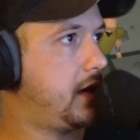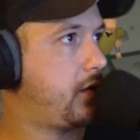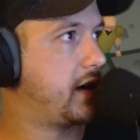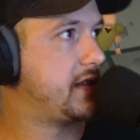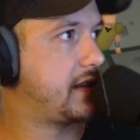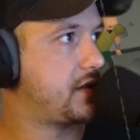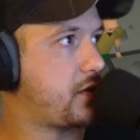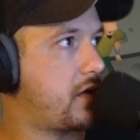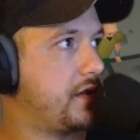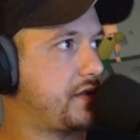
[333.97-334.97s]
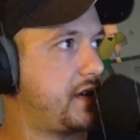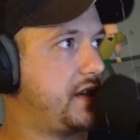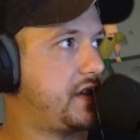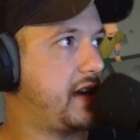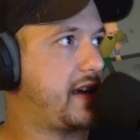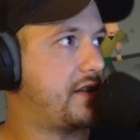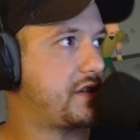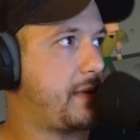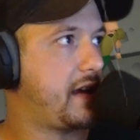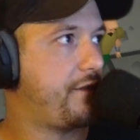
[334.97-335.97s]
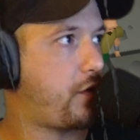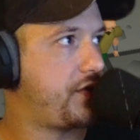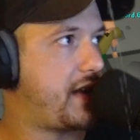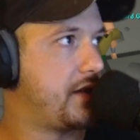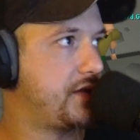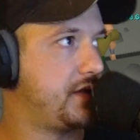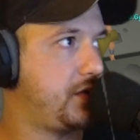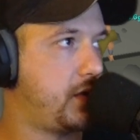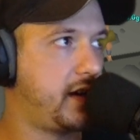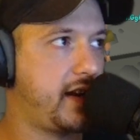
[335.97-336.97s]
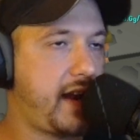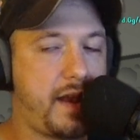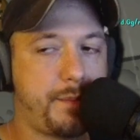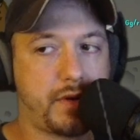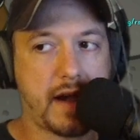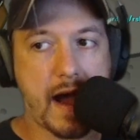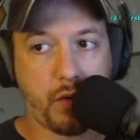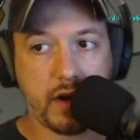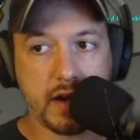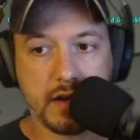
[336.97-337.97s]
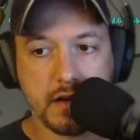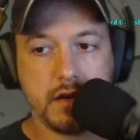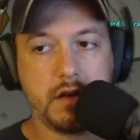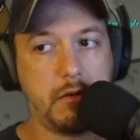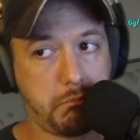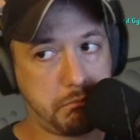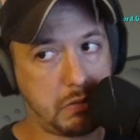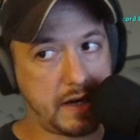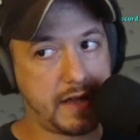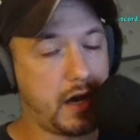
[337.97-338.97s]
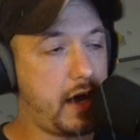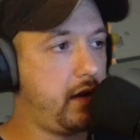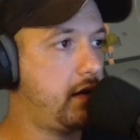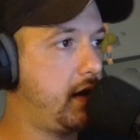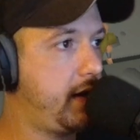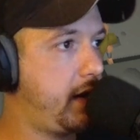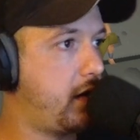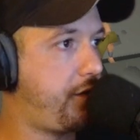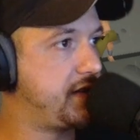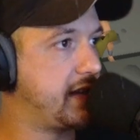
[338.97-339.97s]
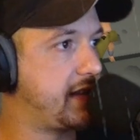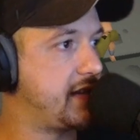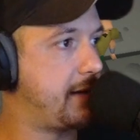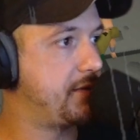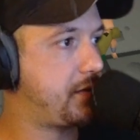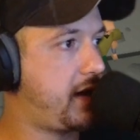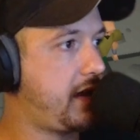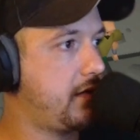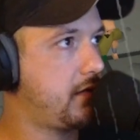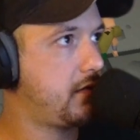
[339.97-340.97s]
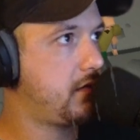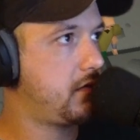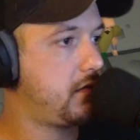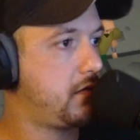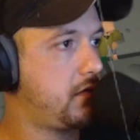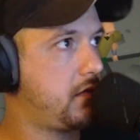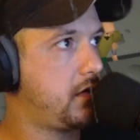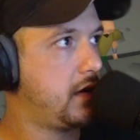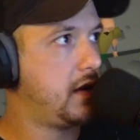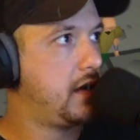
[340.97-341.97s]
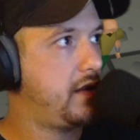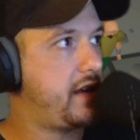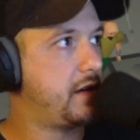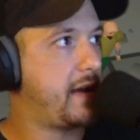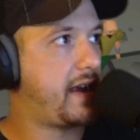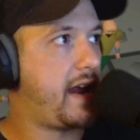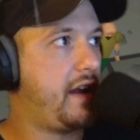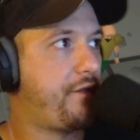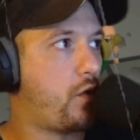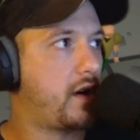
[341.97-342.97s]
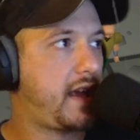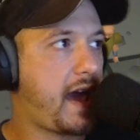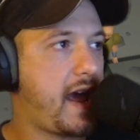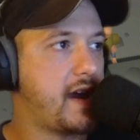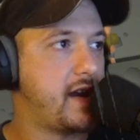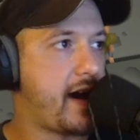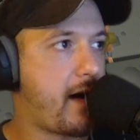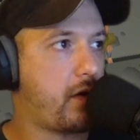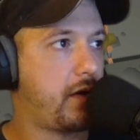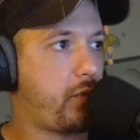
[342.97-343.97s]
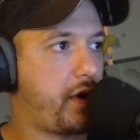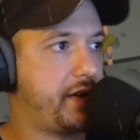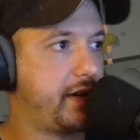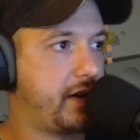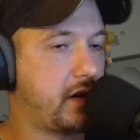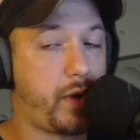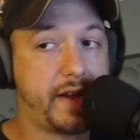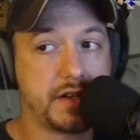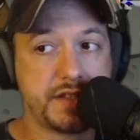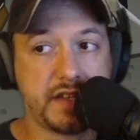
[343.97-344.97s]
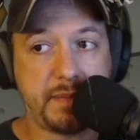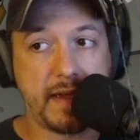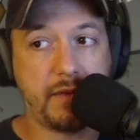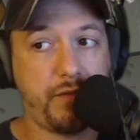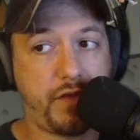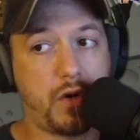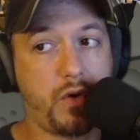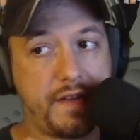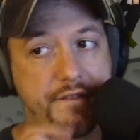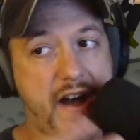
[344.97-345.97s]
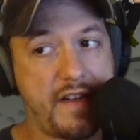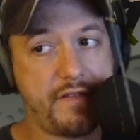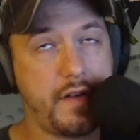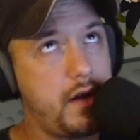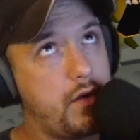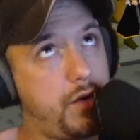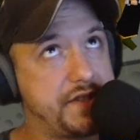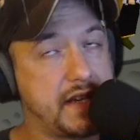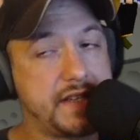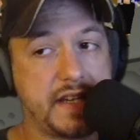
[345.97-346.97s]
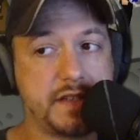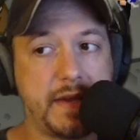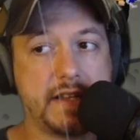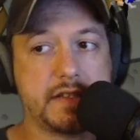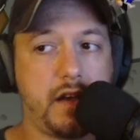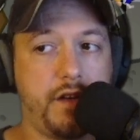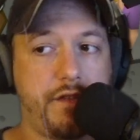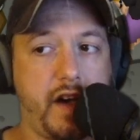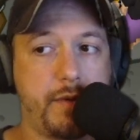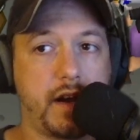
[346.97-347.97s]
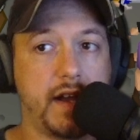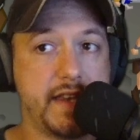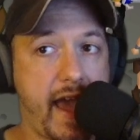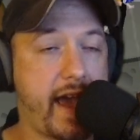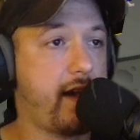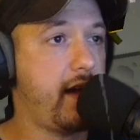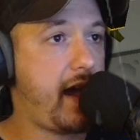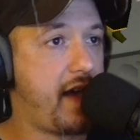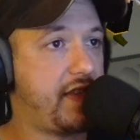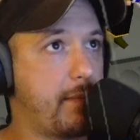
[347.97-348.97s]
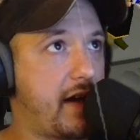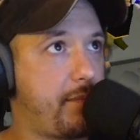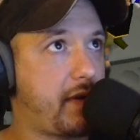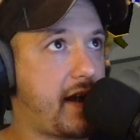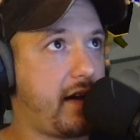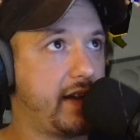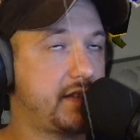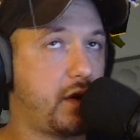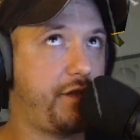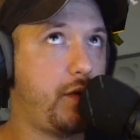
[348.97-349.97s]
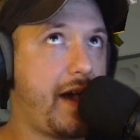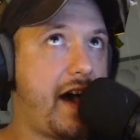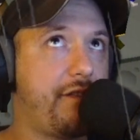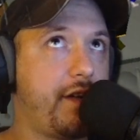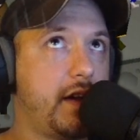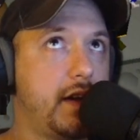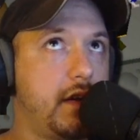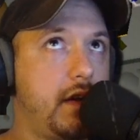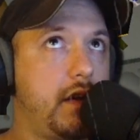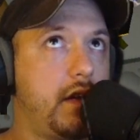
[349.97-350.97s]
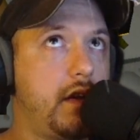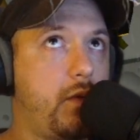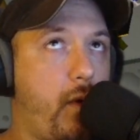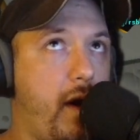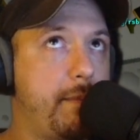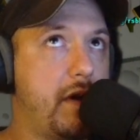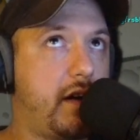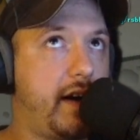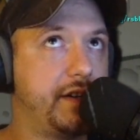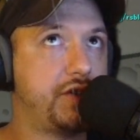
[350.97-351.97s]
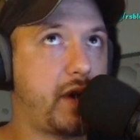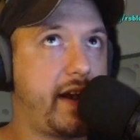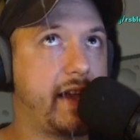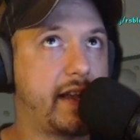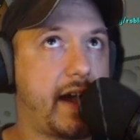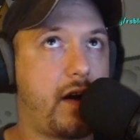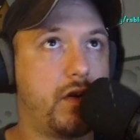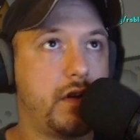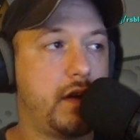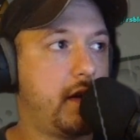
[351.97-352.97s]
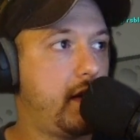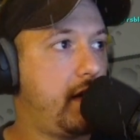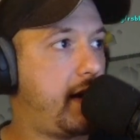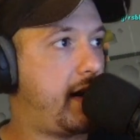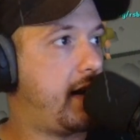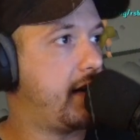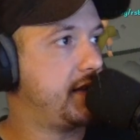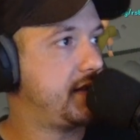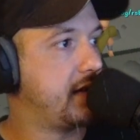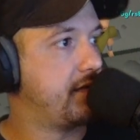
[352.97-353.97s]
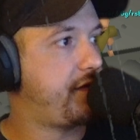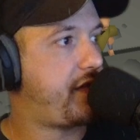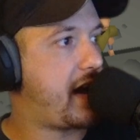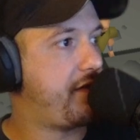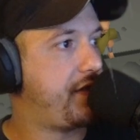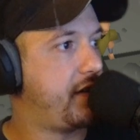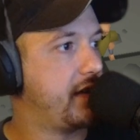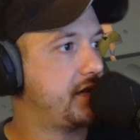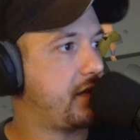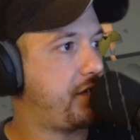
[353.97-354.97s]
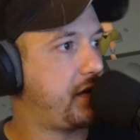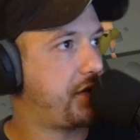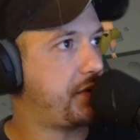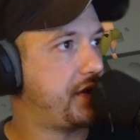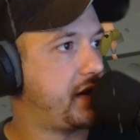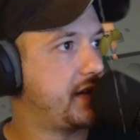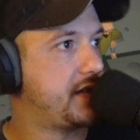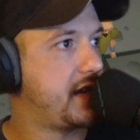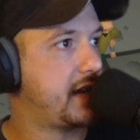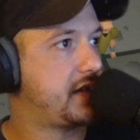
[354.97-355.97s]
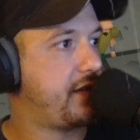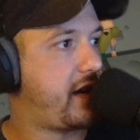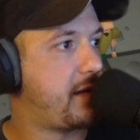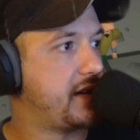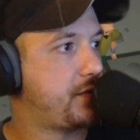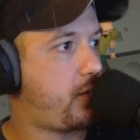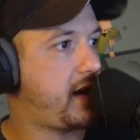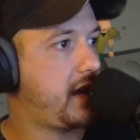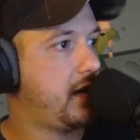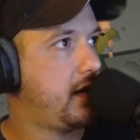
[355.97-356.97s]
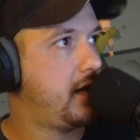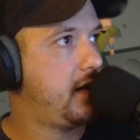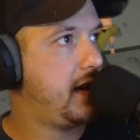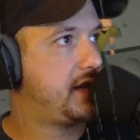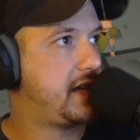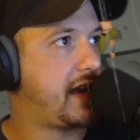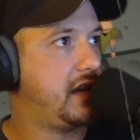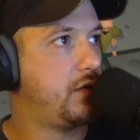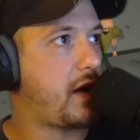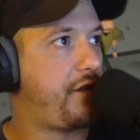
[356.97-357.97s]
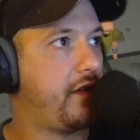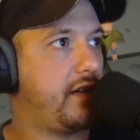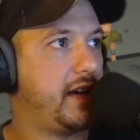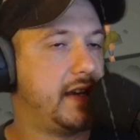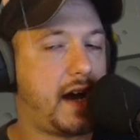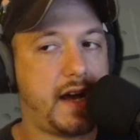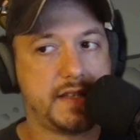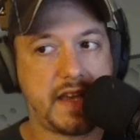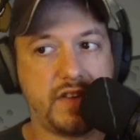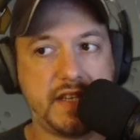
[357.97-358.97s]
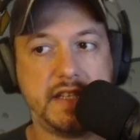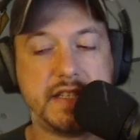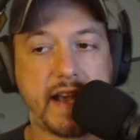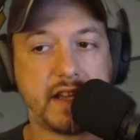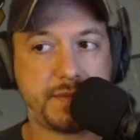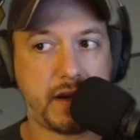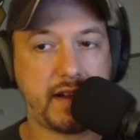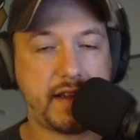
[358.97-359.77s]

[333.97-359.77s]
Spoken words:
we're going to take the total. So each of the accounts are making 4,208 per hour. Pretty good. You know, if we take that times 20, then you're making 84k an hour, whether you're awake or sleeping, for only we'll say 6 minutes of labor a day at the amount of so if you have 1 mil on your trading account, let's see, 530. So if we go 336 divided by 20, it's taking you roughly 17 seconds per